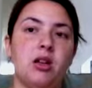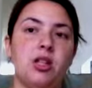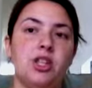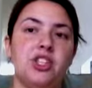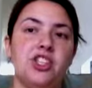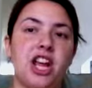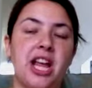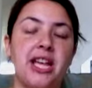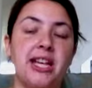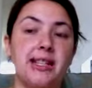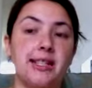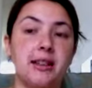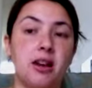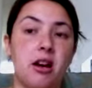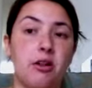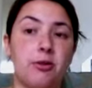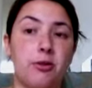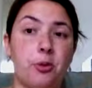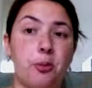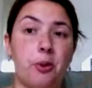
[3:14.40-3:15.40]
shakes
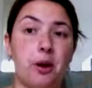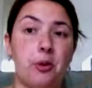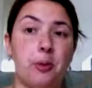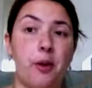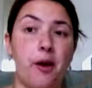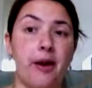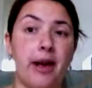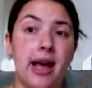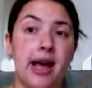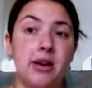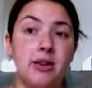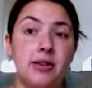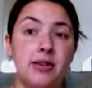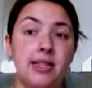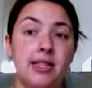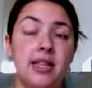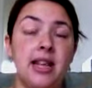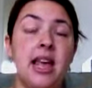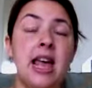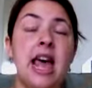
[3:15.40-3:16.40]
after my
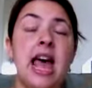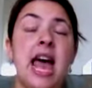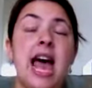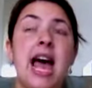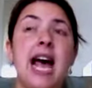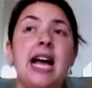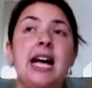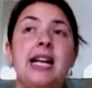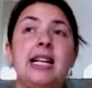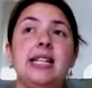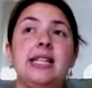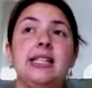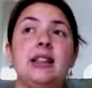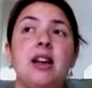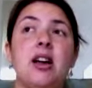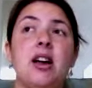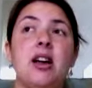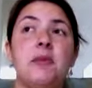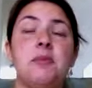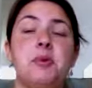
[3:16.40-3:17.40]
workouts, and
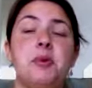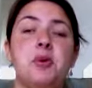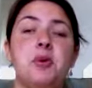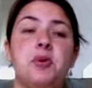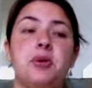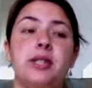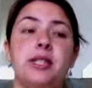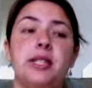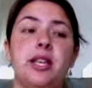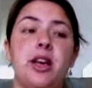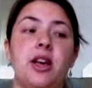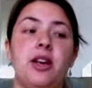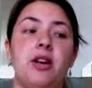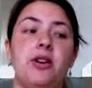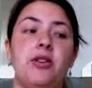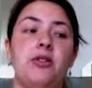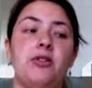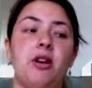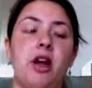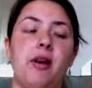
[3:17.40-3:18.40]
I'm also
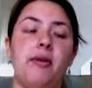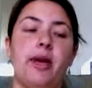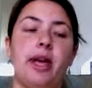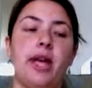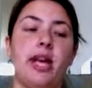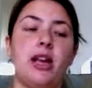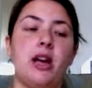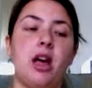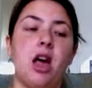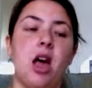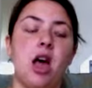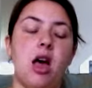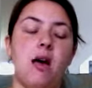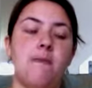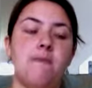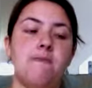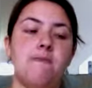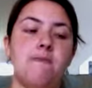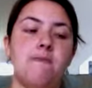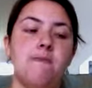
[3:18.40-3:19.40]
growing
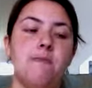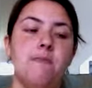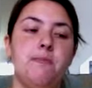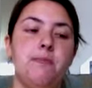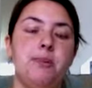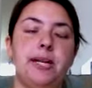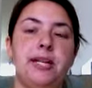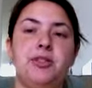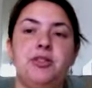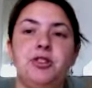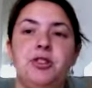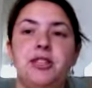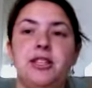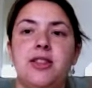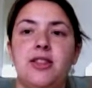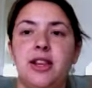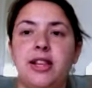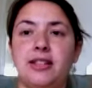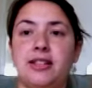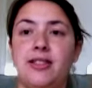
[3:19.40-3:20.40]
beetroots
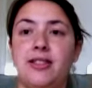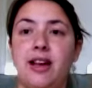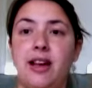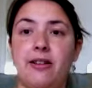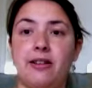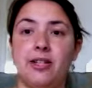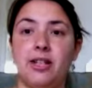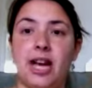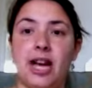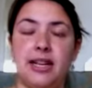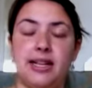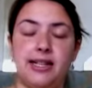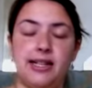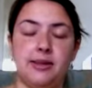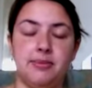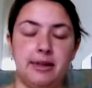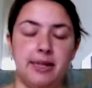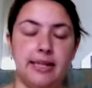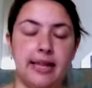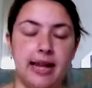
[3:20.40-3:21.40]
and things like that to add
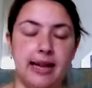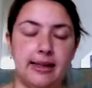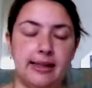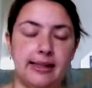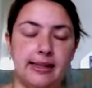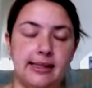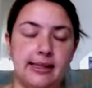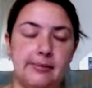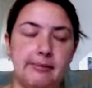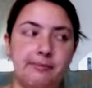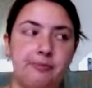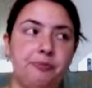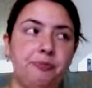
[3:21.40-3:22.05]
into my salads.